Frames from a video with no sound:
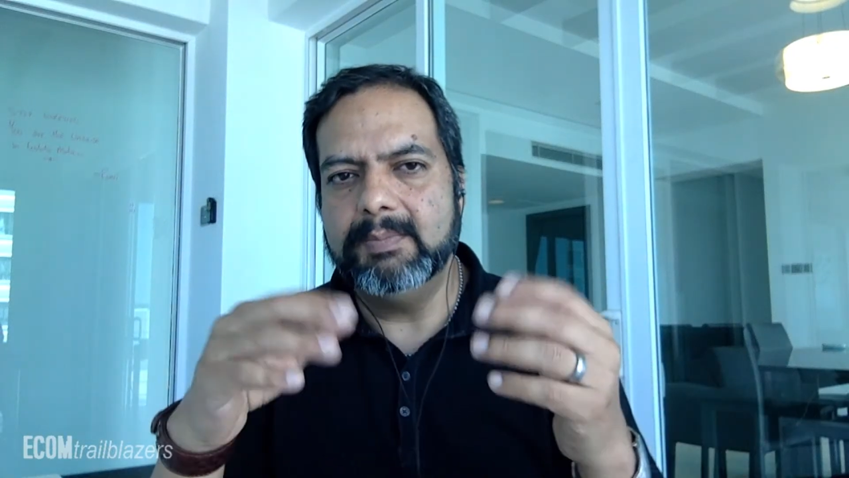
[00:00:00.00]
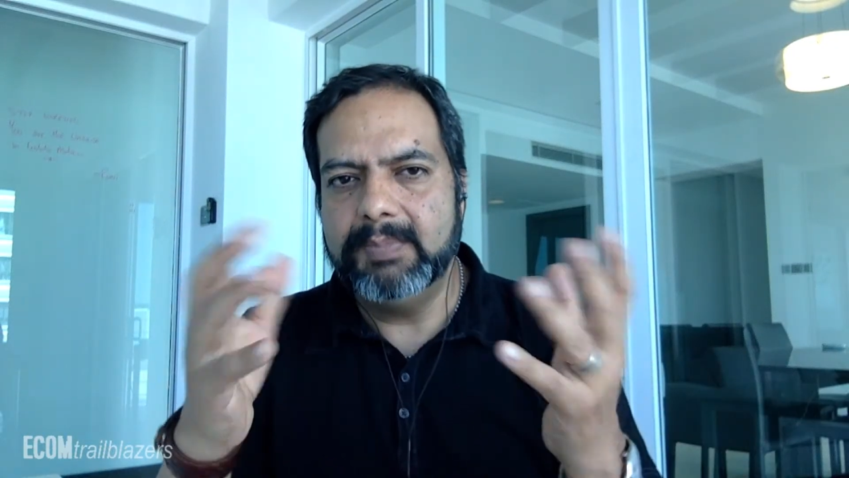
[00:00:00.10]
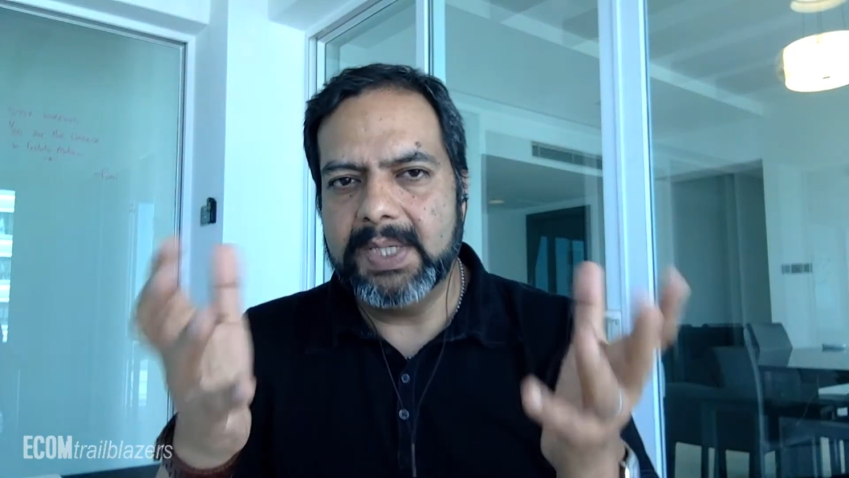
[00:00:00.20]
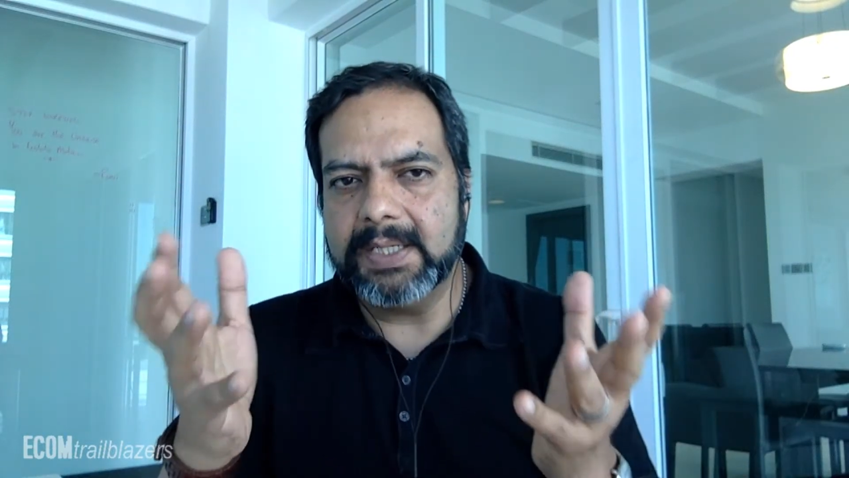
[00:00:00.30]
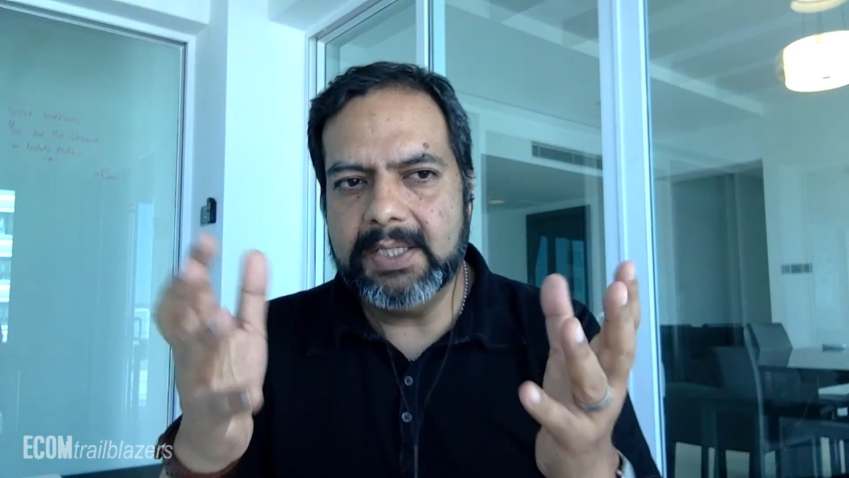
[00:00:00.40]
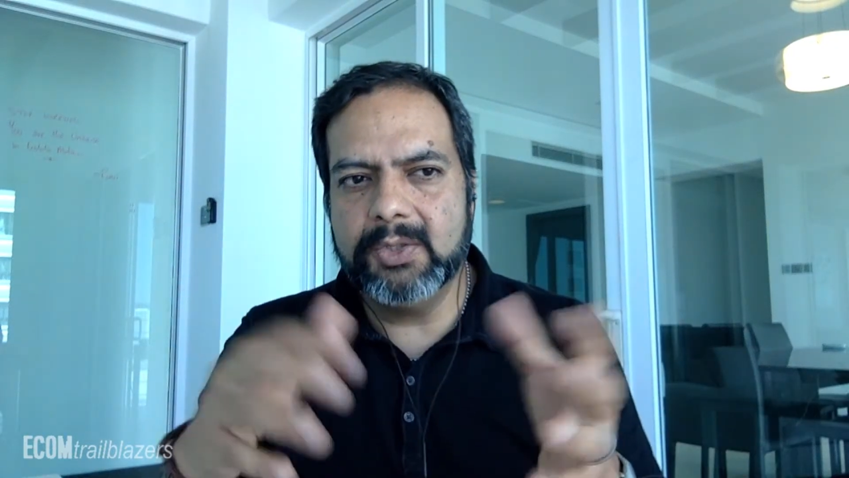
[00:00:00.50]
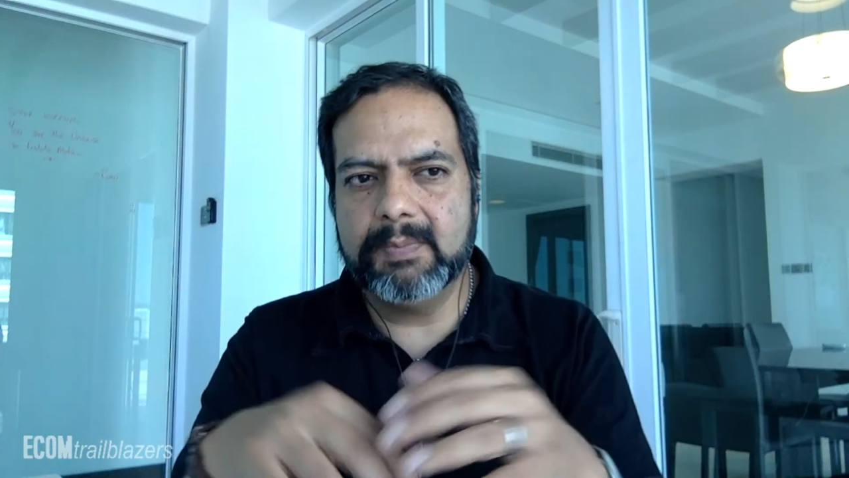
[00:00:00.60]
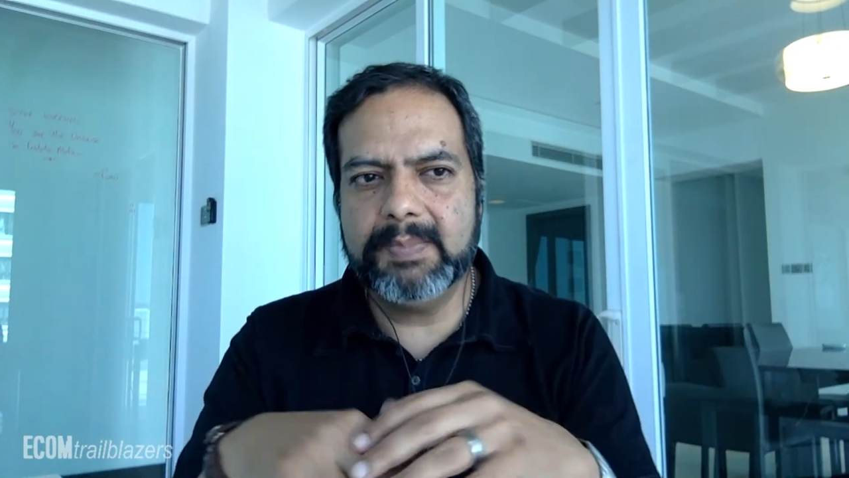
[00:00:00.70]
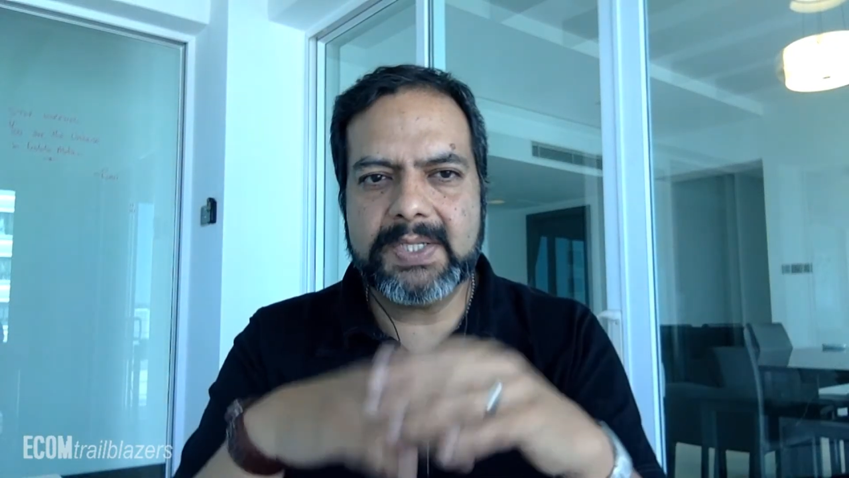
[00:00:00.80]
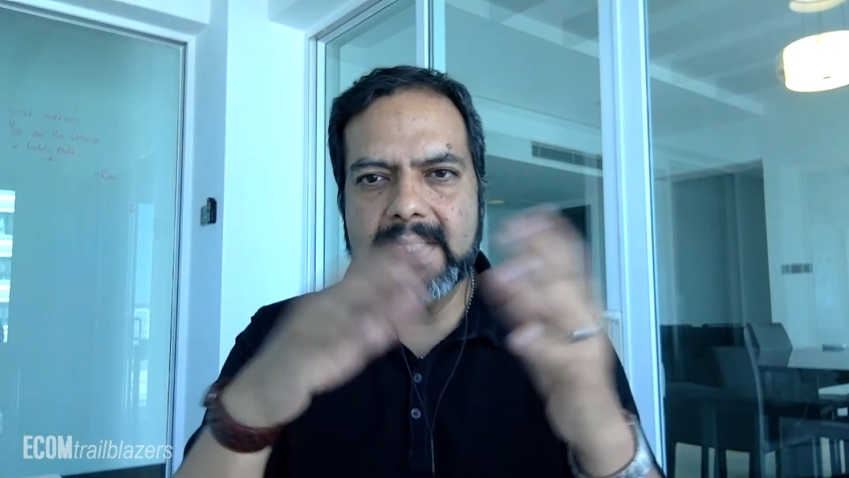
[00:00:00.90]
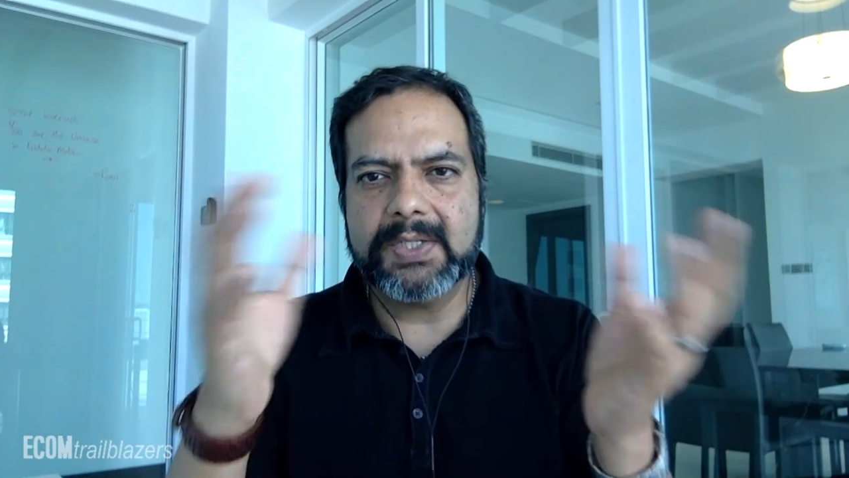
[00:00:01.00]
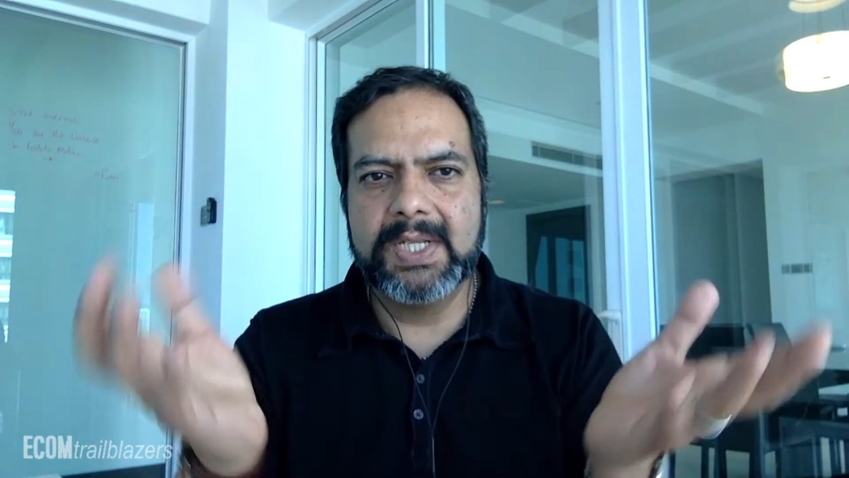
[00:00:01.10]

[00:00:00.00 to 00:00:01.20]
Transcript: but in your business,